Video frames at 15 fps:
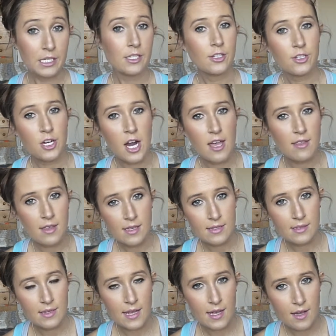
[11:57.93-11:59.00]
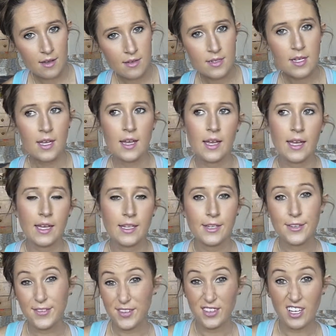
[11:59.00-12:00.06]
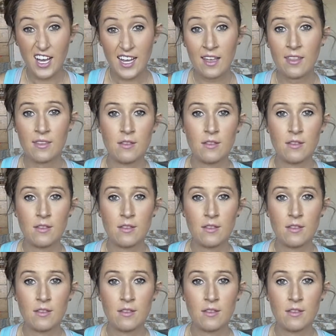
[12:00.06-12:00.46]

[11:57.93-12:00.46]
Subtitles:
to try these now and if you like